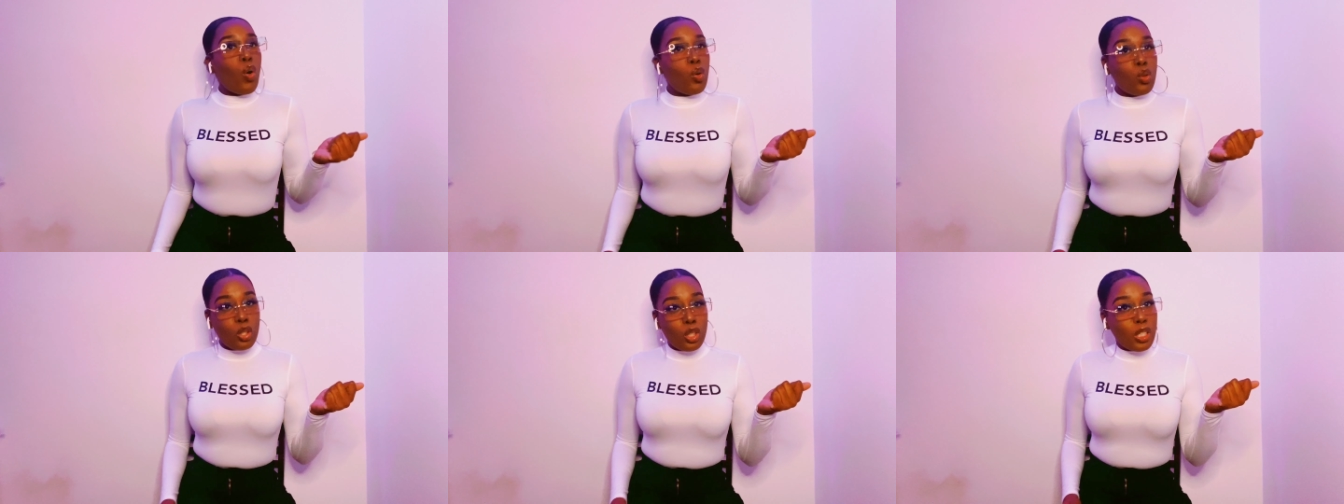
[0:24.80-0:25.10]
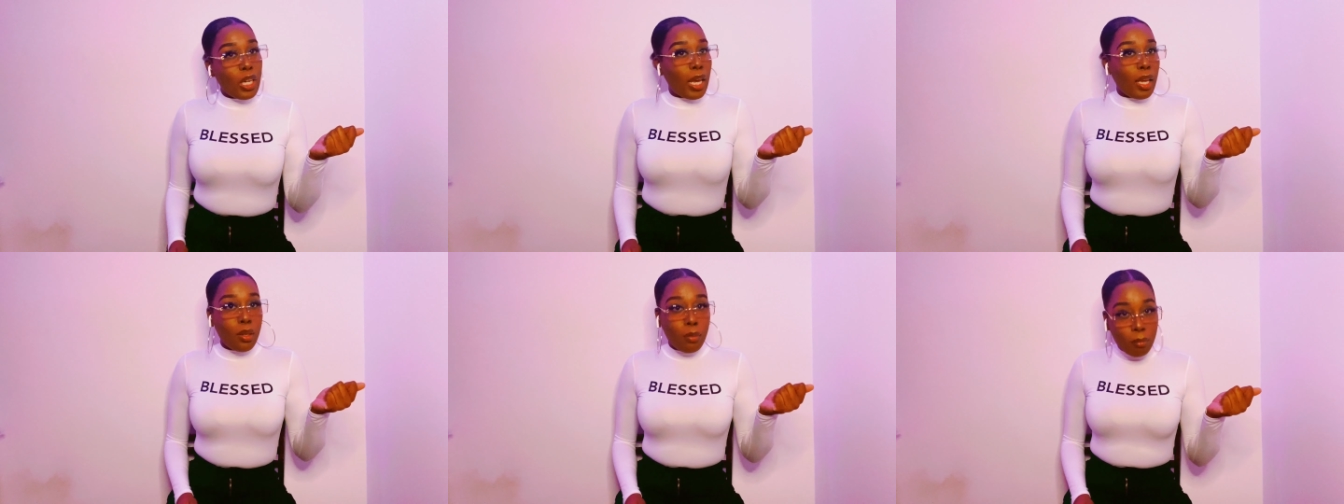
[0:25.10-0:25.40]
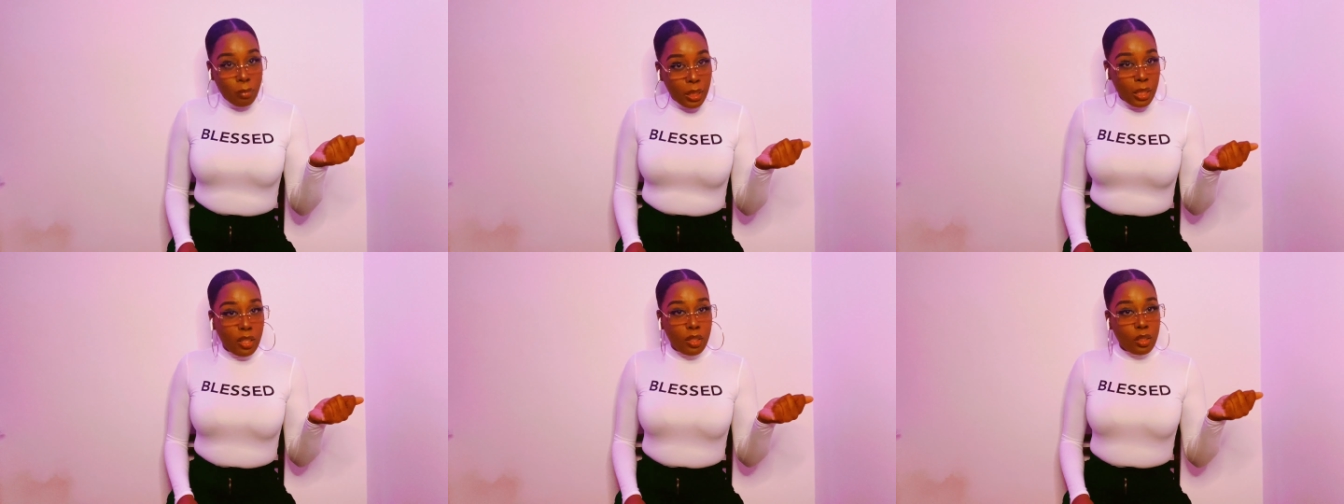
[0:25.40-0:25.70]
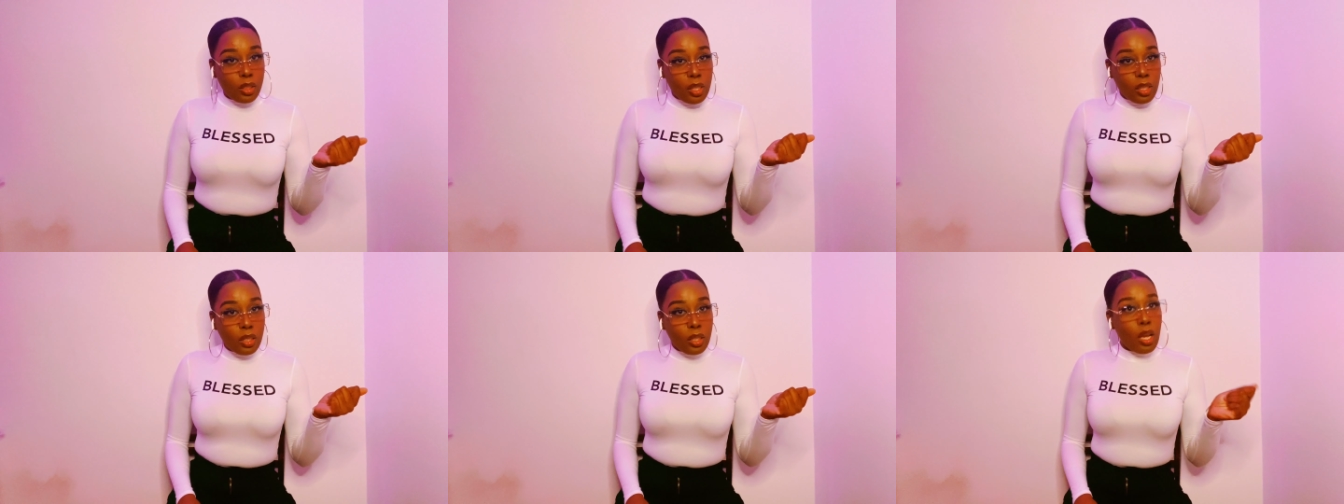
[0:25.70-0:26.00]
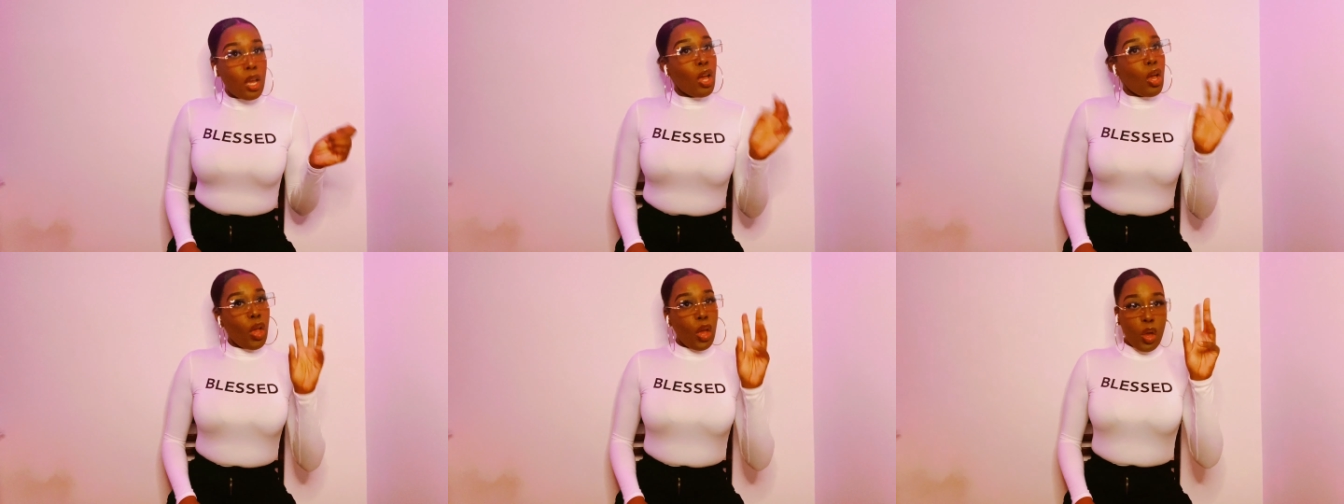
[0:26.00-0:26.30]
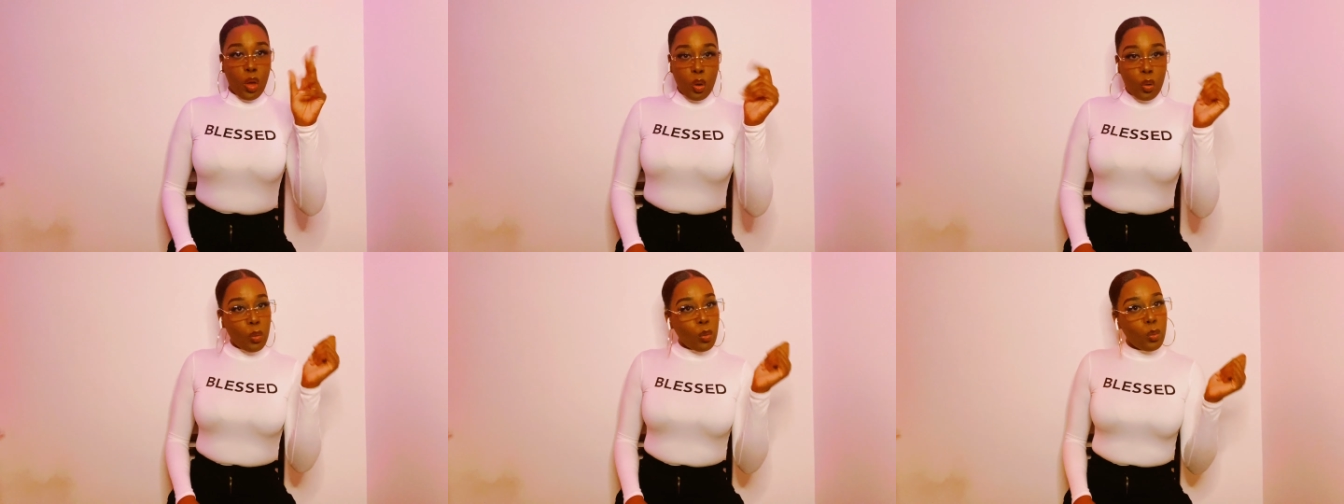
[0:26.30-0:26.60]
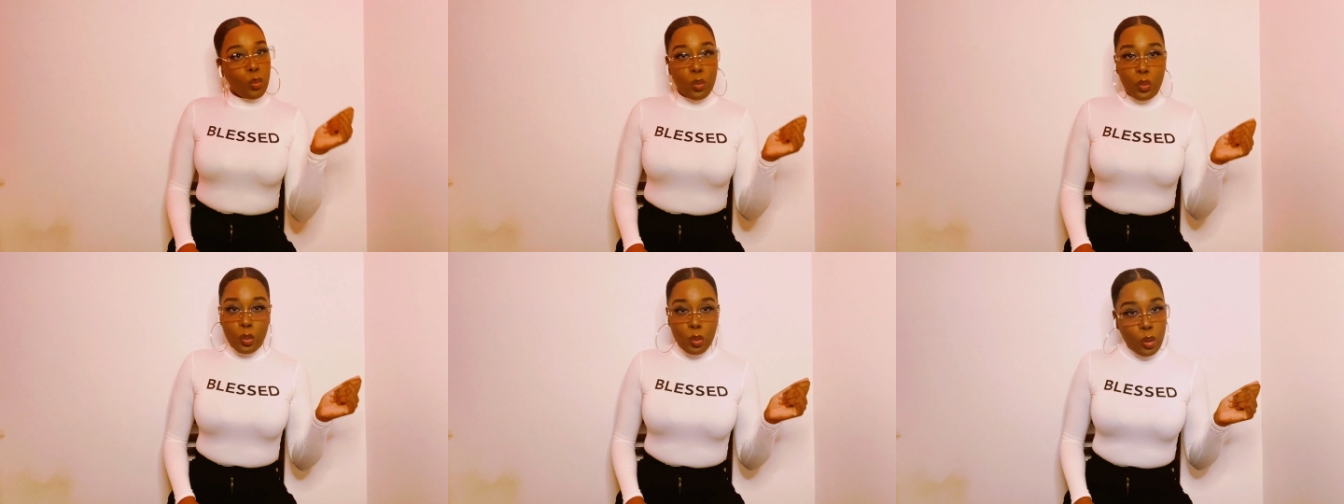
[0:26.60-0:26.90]
check me?
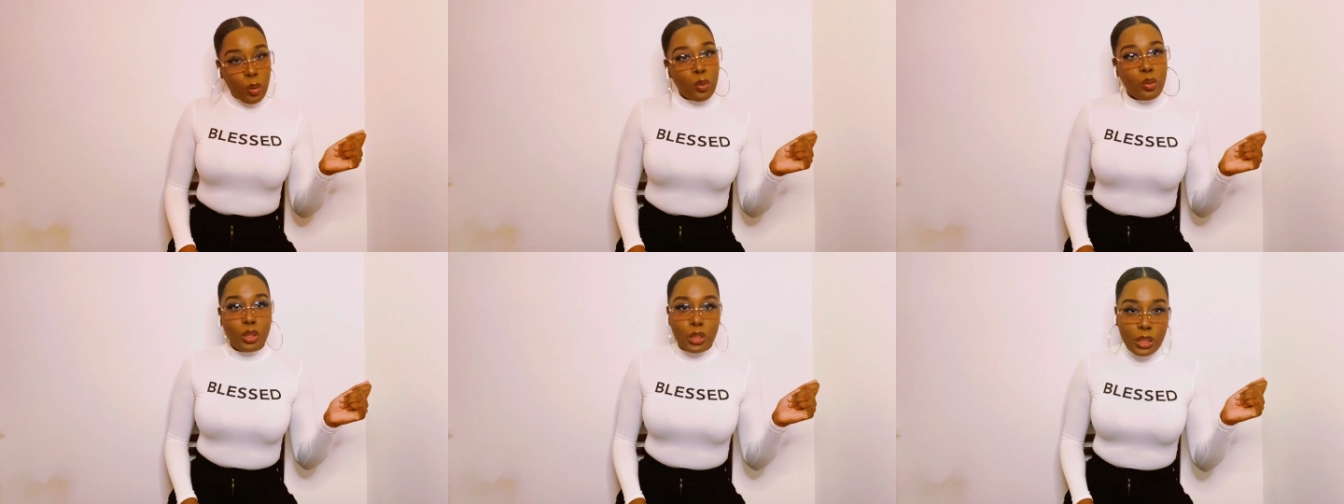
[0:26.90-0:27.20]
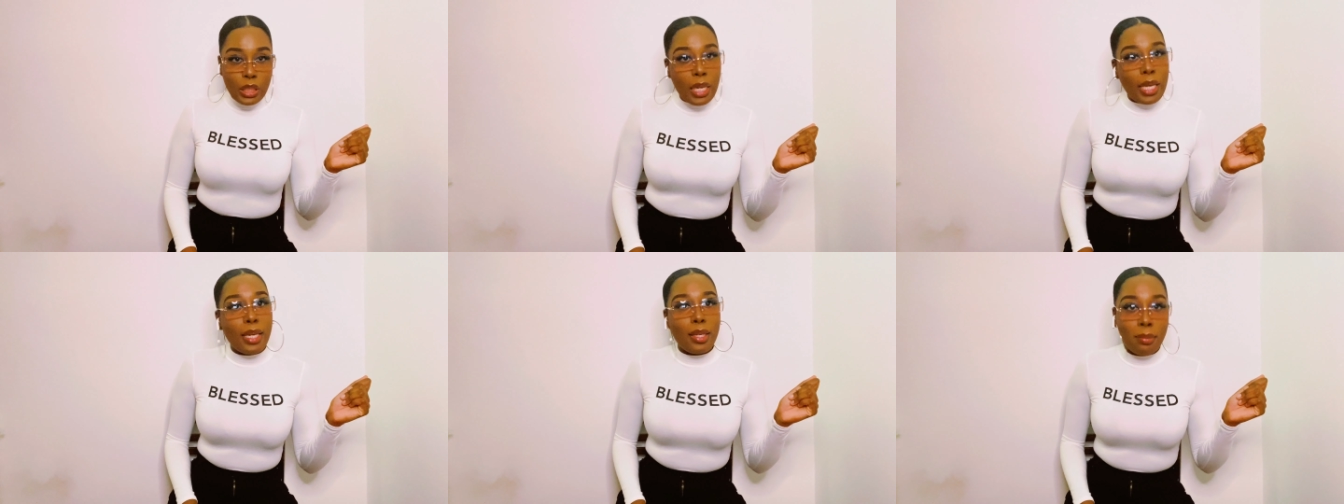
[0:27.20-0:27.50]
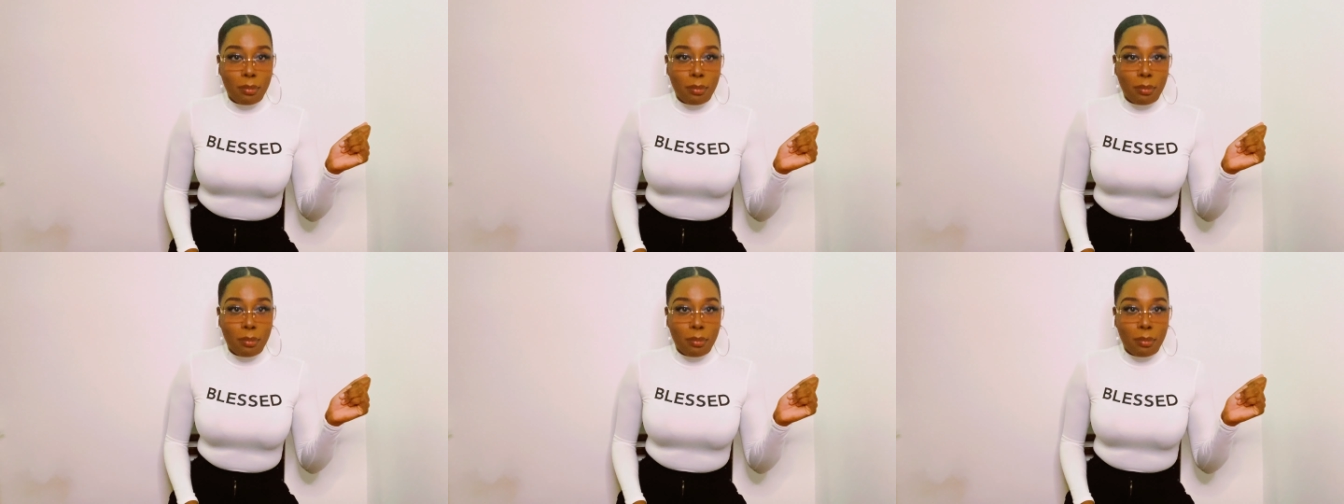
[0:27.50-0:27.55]
Who gonna check